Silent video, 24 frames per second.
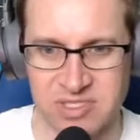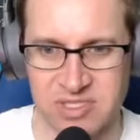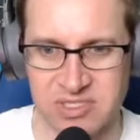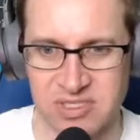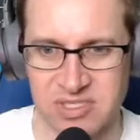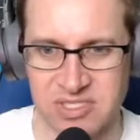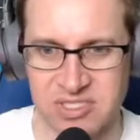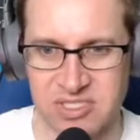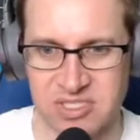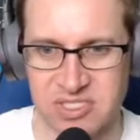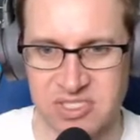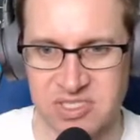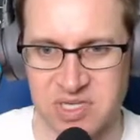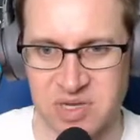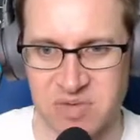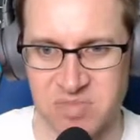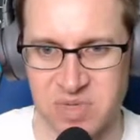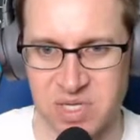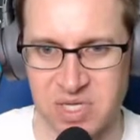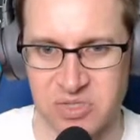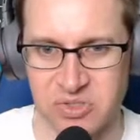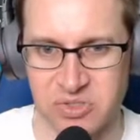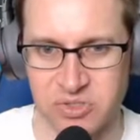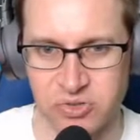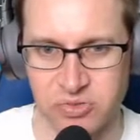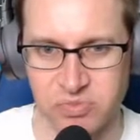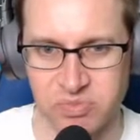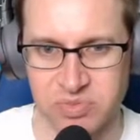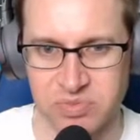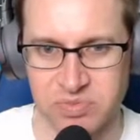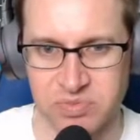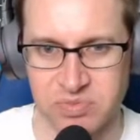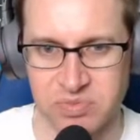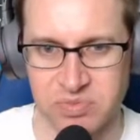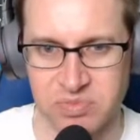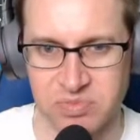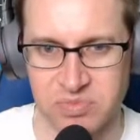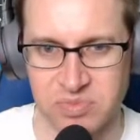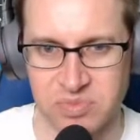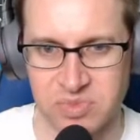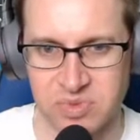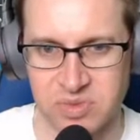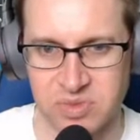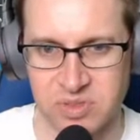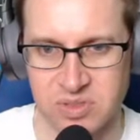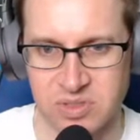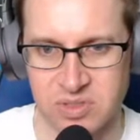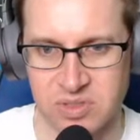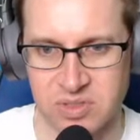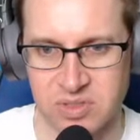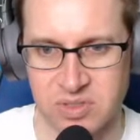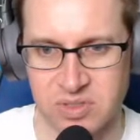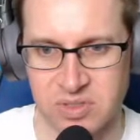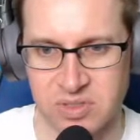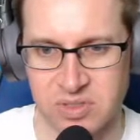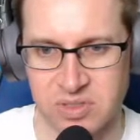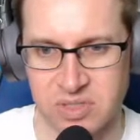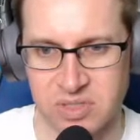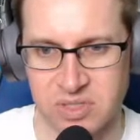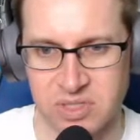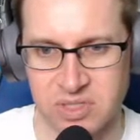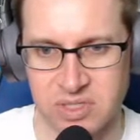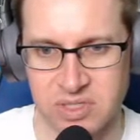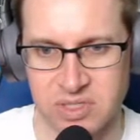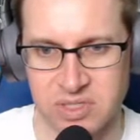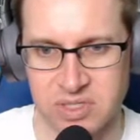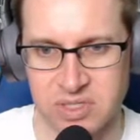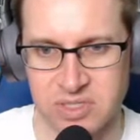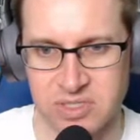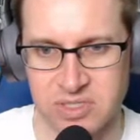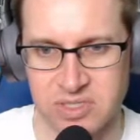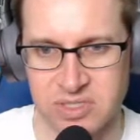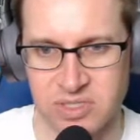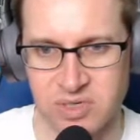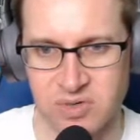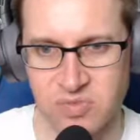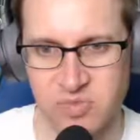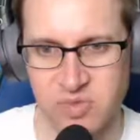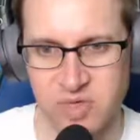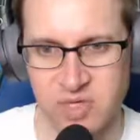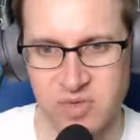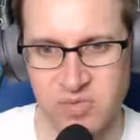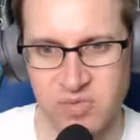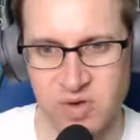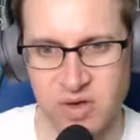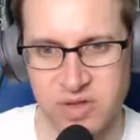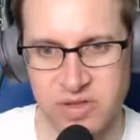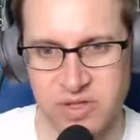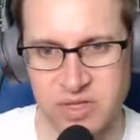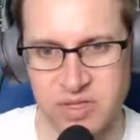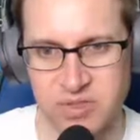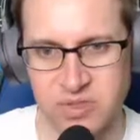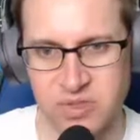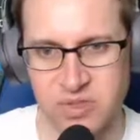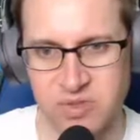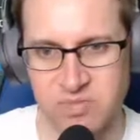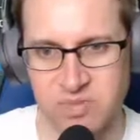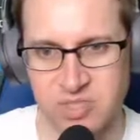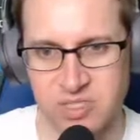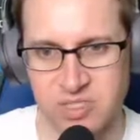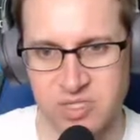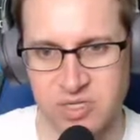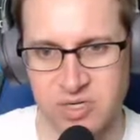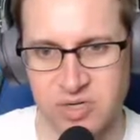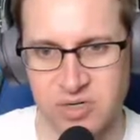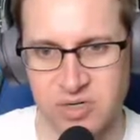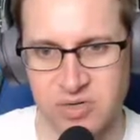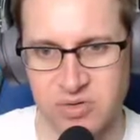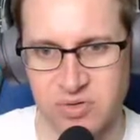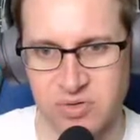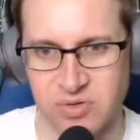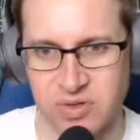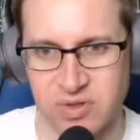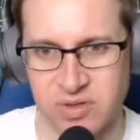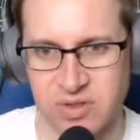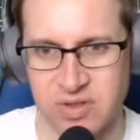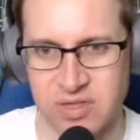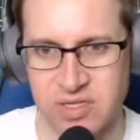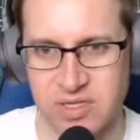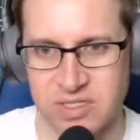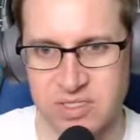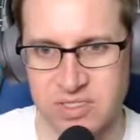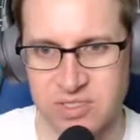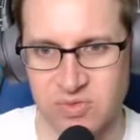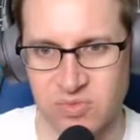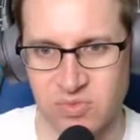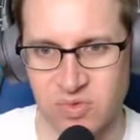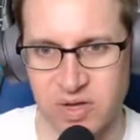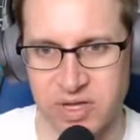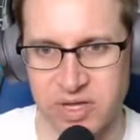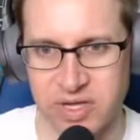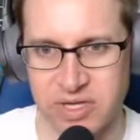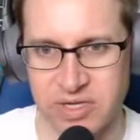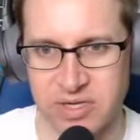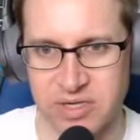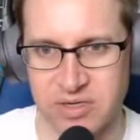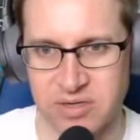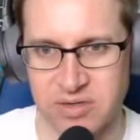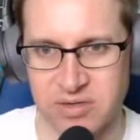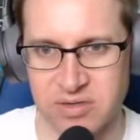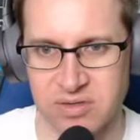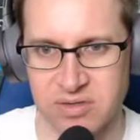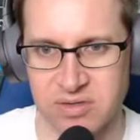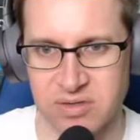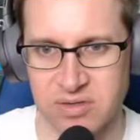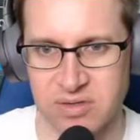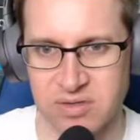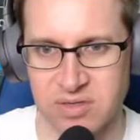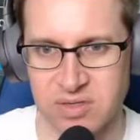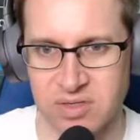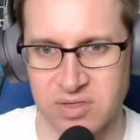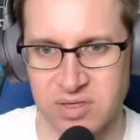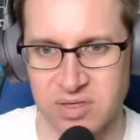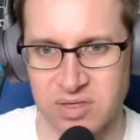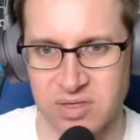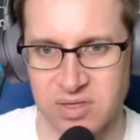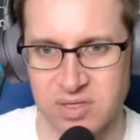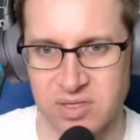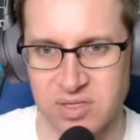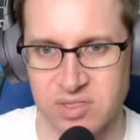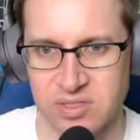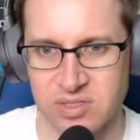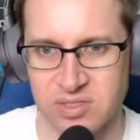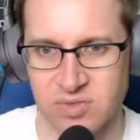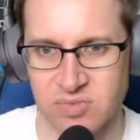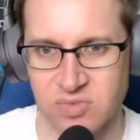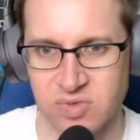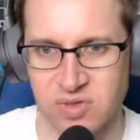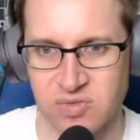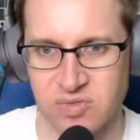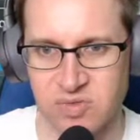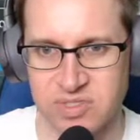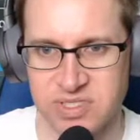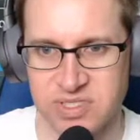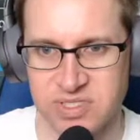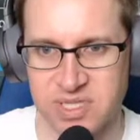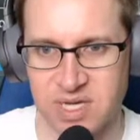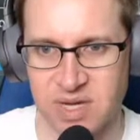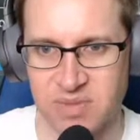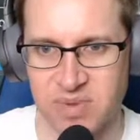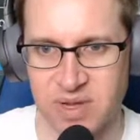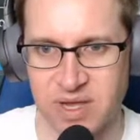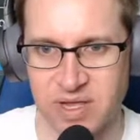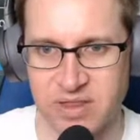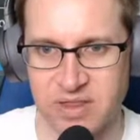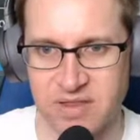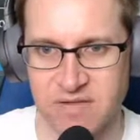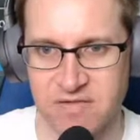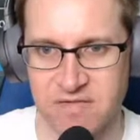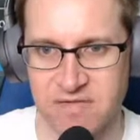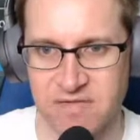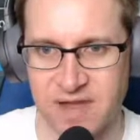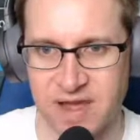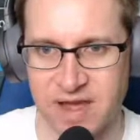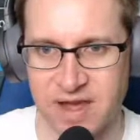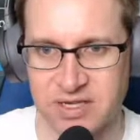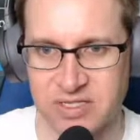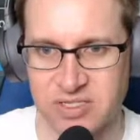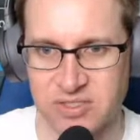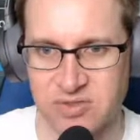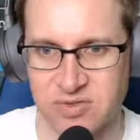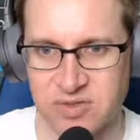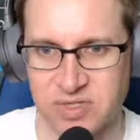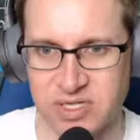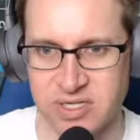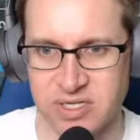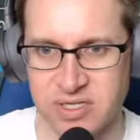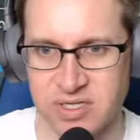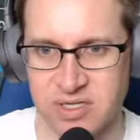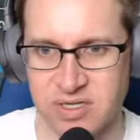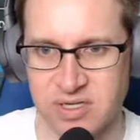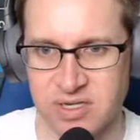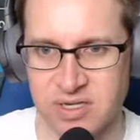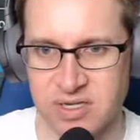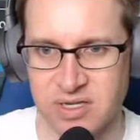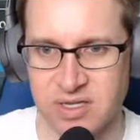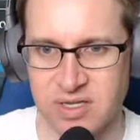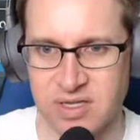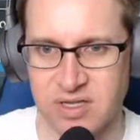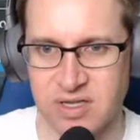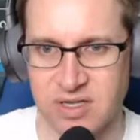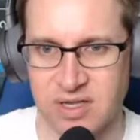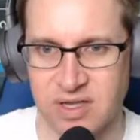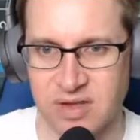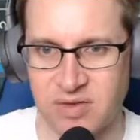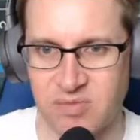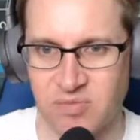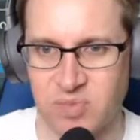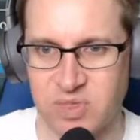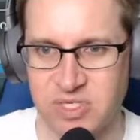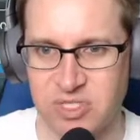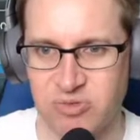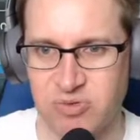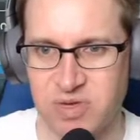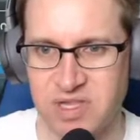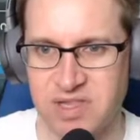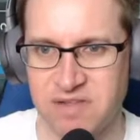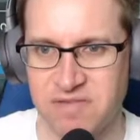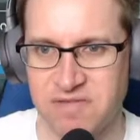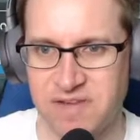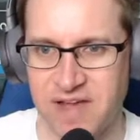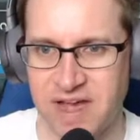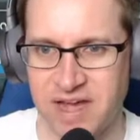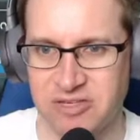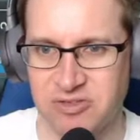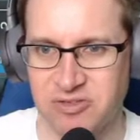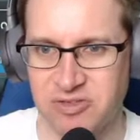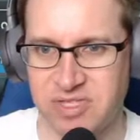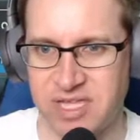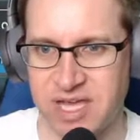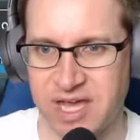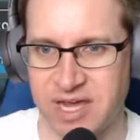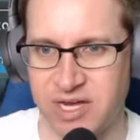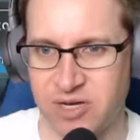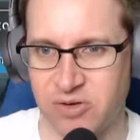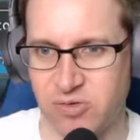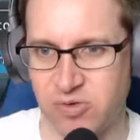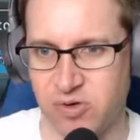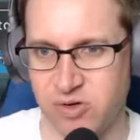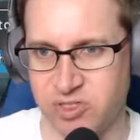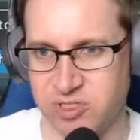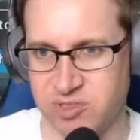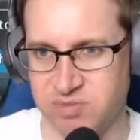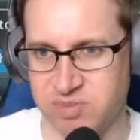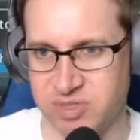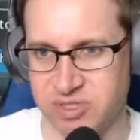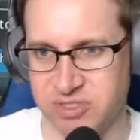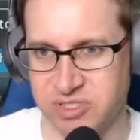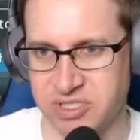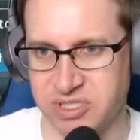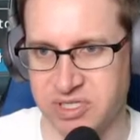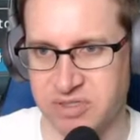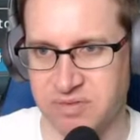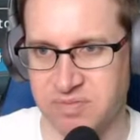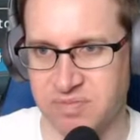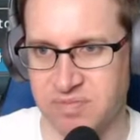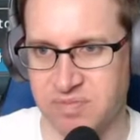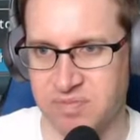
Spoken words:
So this is just going to be a loop. So we want the loop to go this way. So we will stop at the factory, between the factory and the headquarters building.